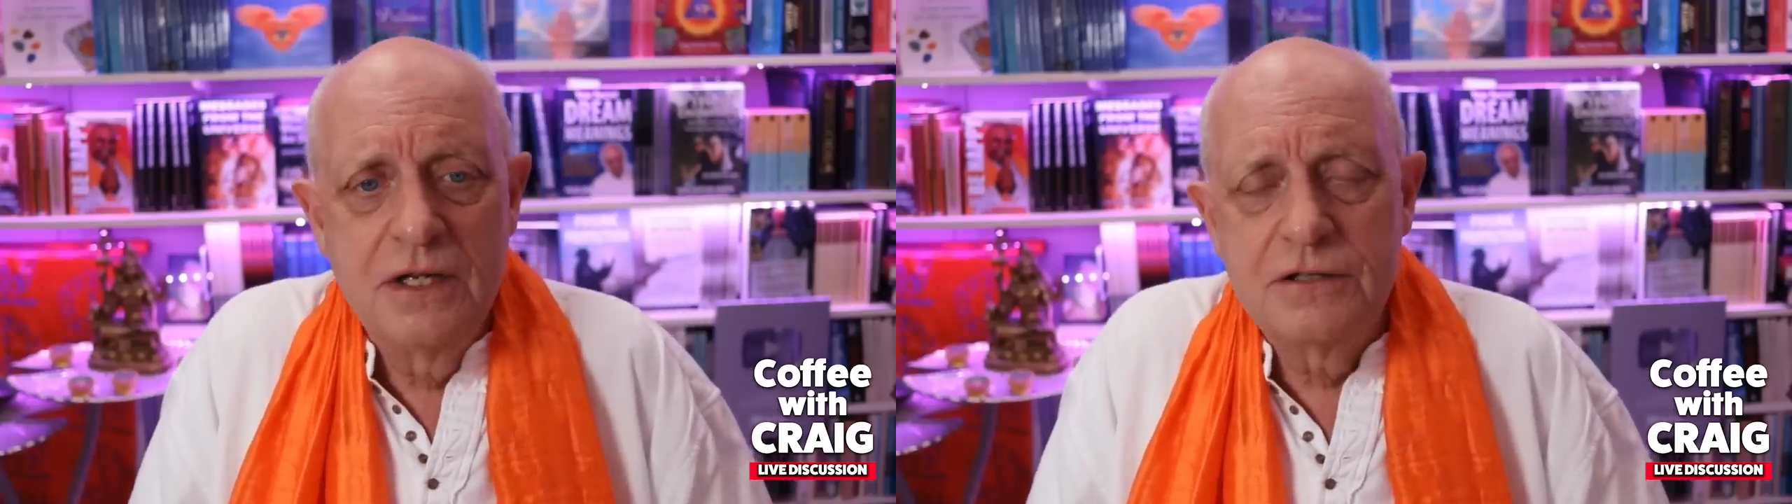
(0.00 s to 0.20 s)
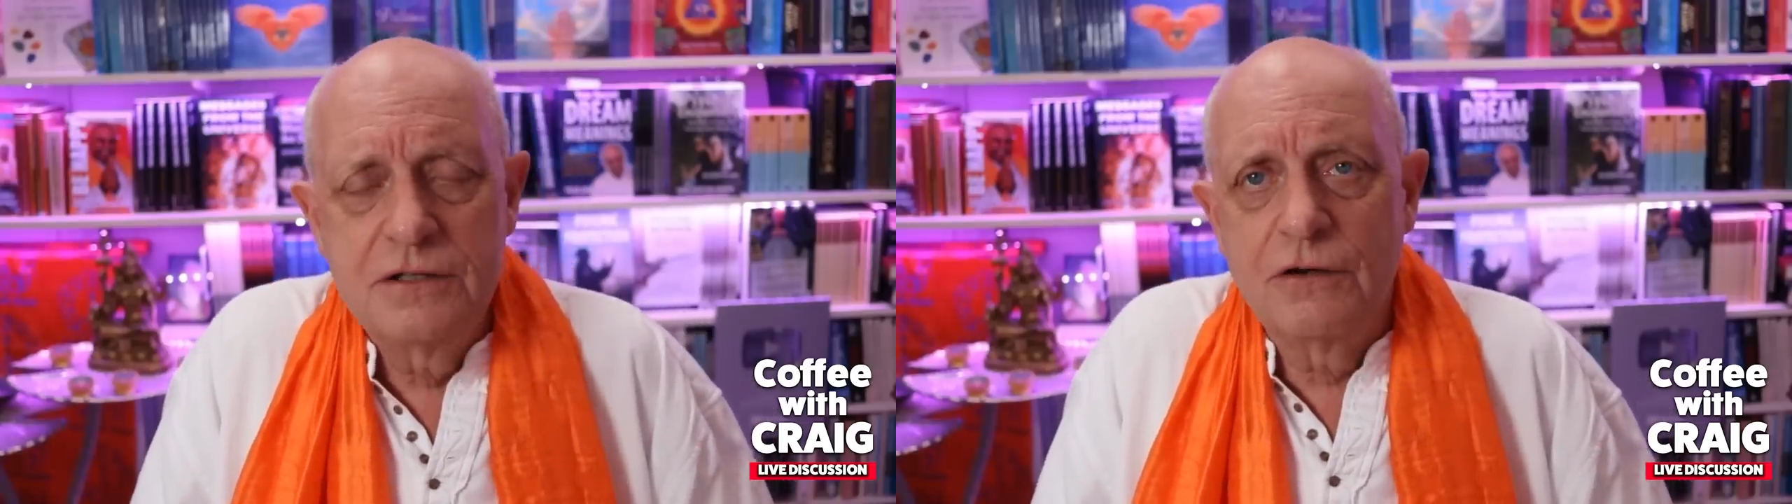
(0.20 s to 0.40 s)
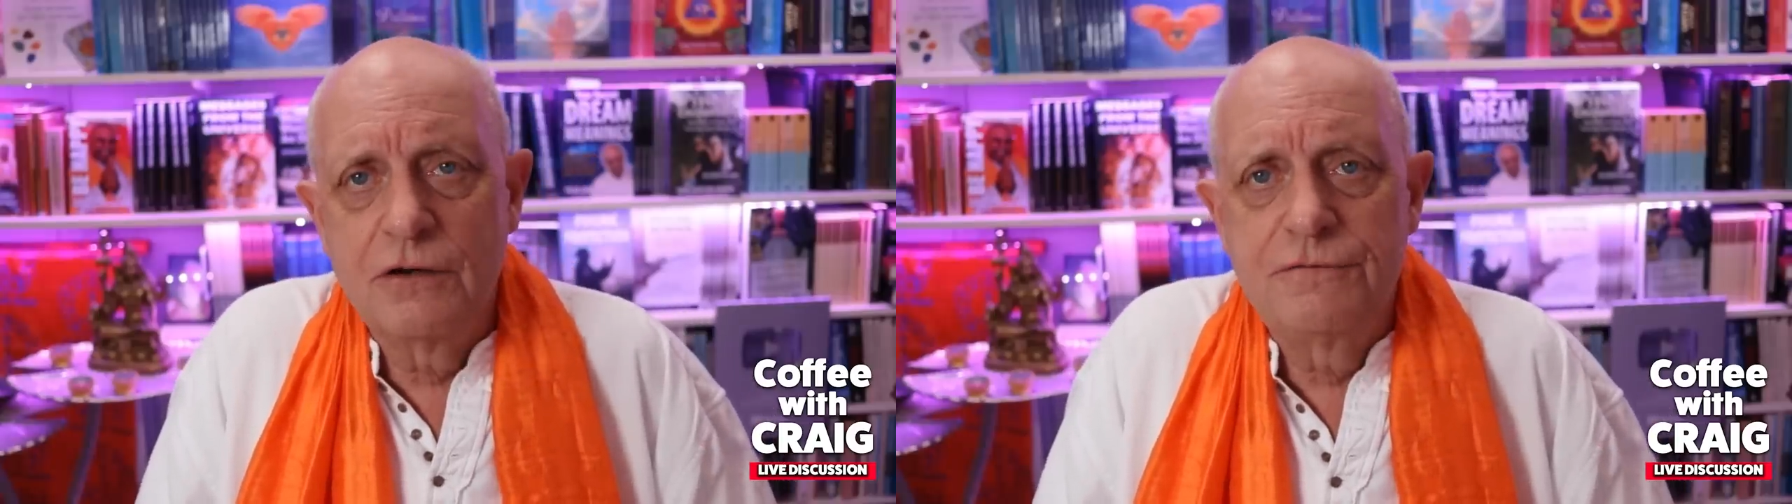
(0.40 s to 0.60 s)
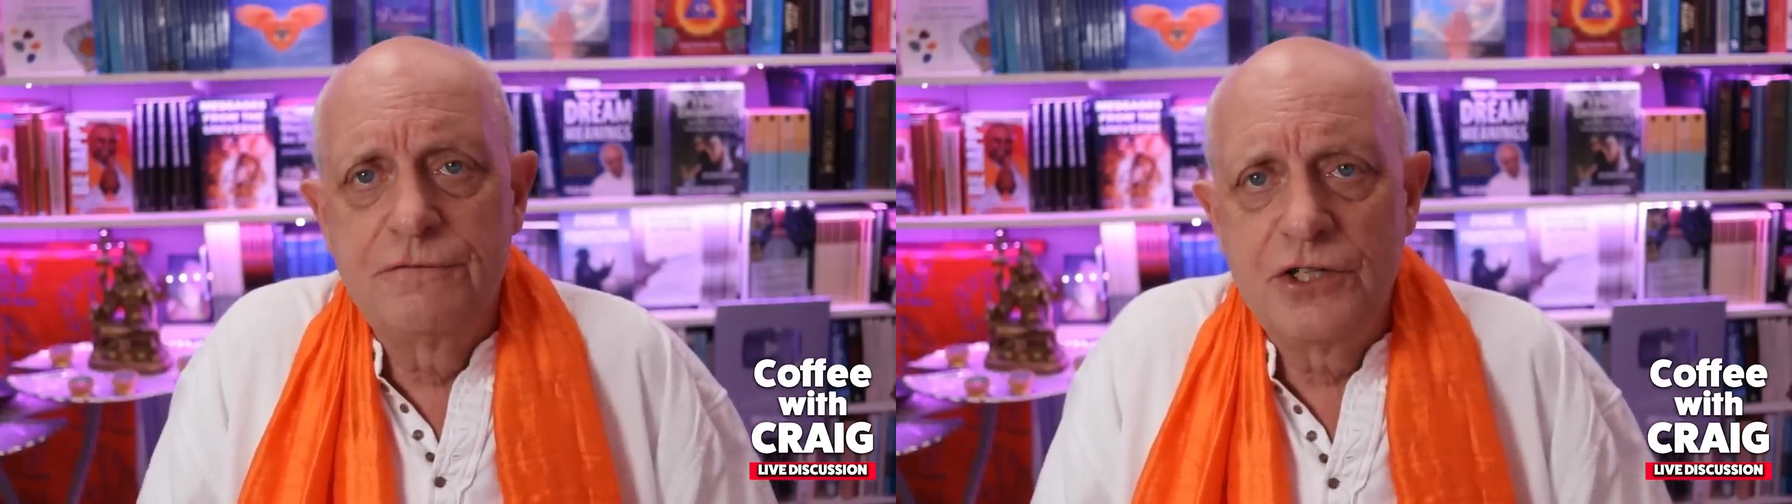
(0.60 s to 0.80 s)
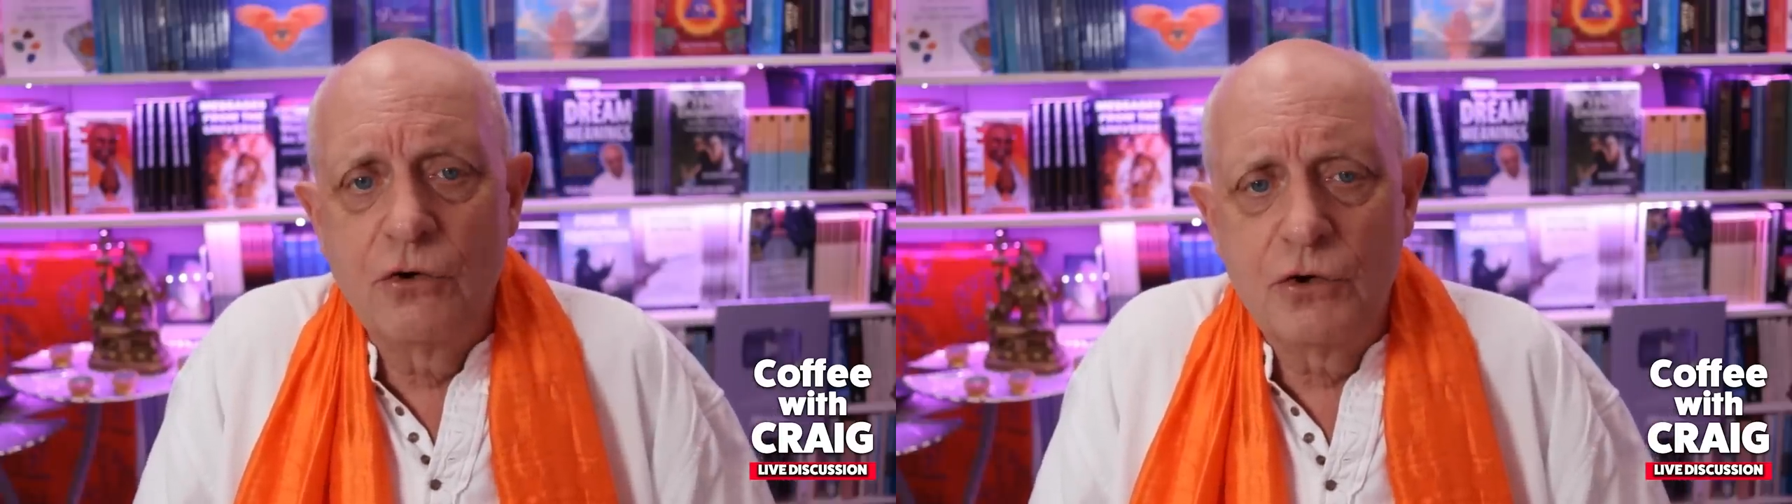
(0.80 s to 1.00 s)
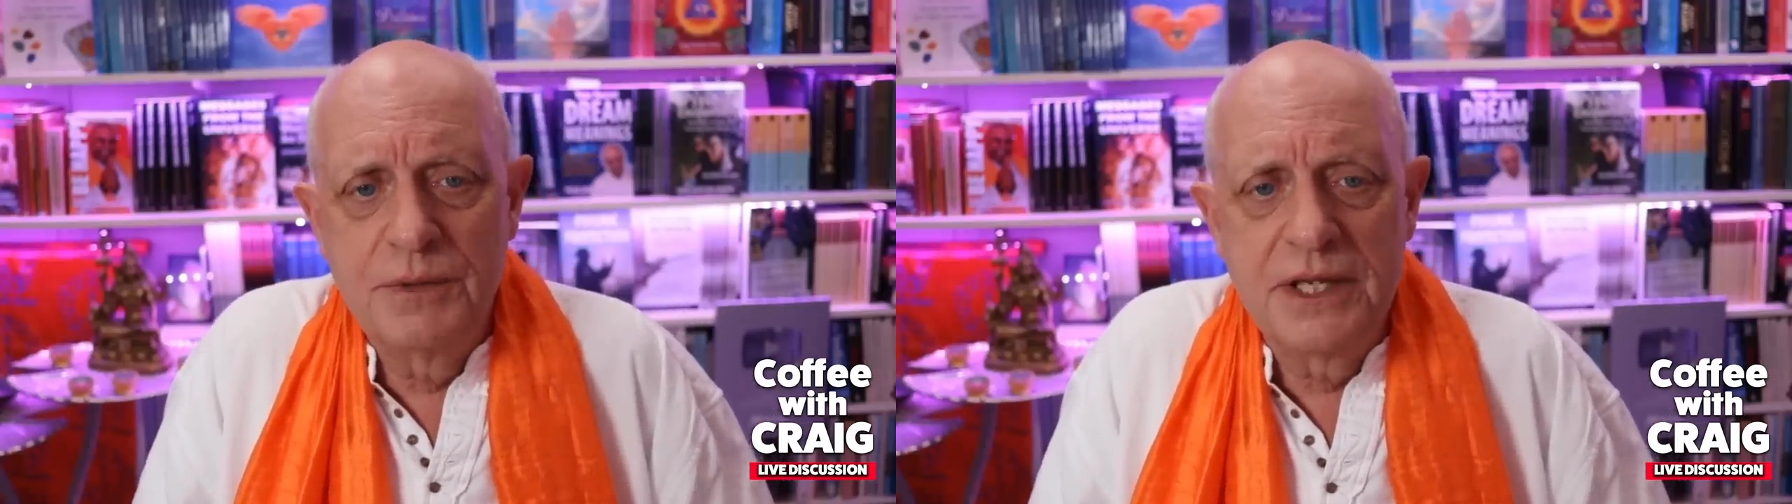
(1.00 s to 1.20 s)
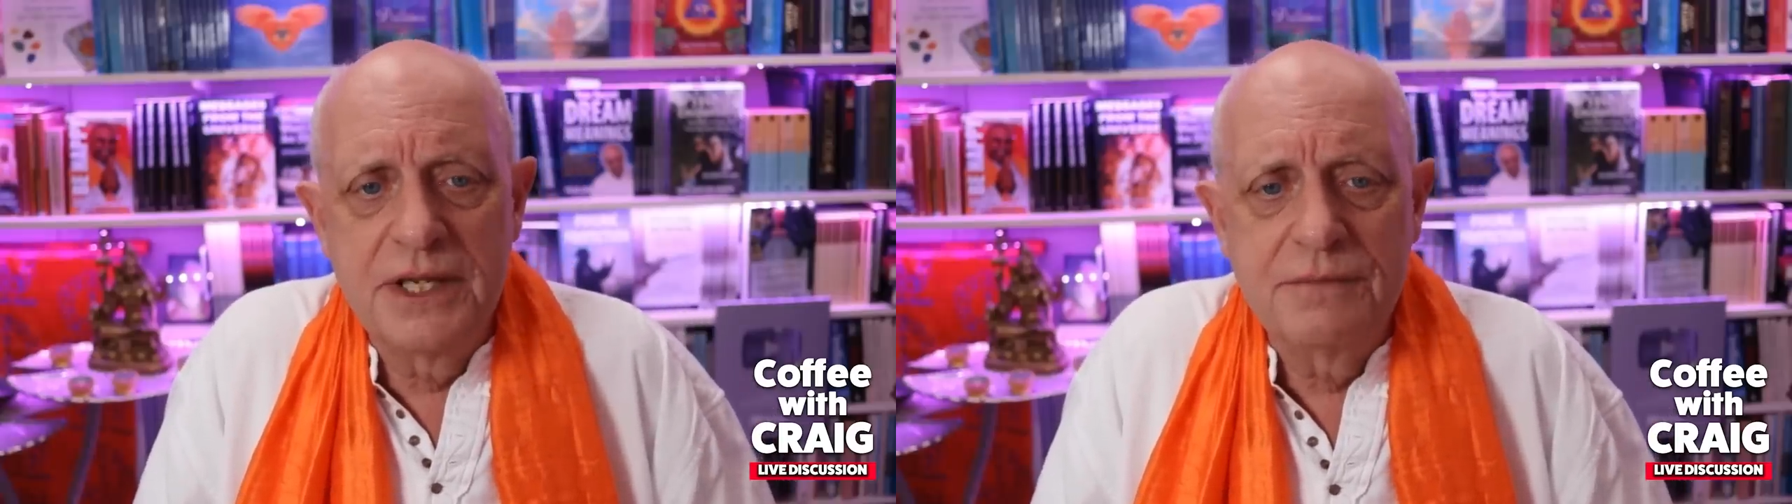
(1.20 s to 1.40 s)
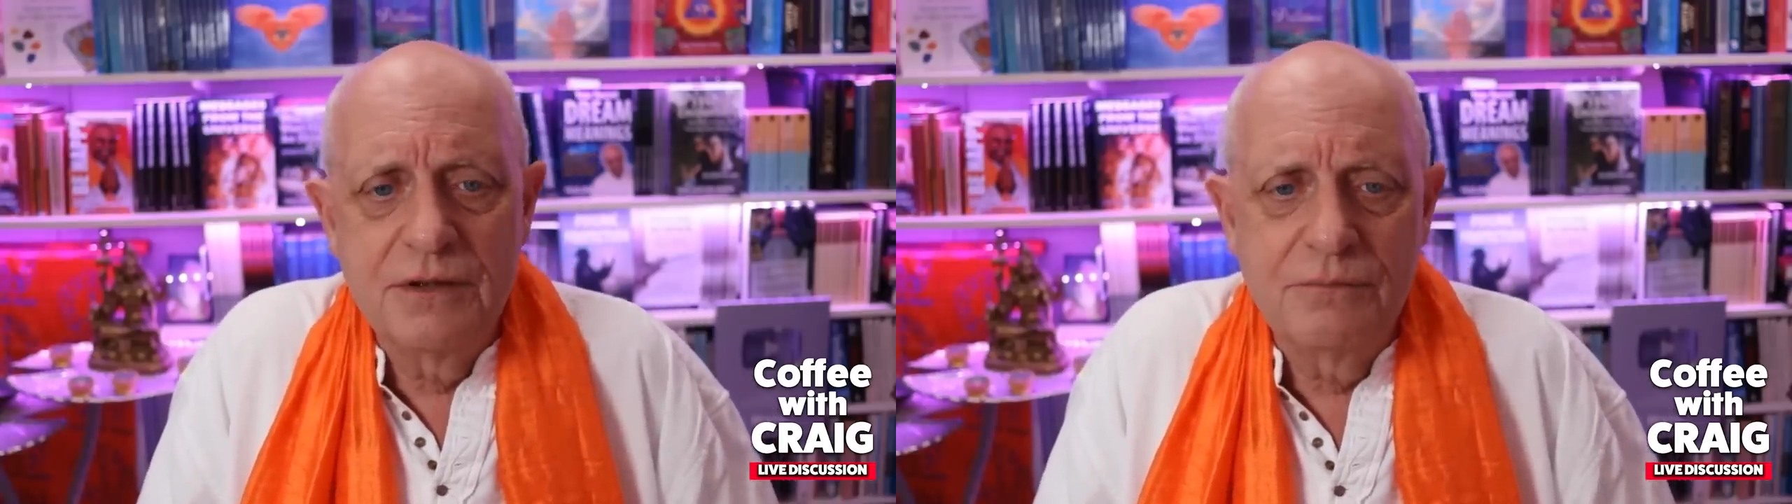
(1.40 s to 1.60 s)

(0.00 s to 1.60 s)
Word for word: is of physiognomy.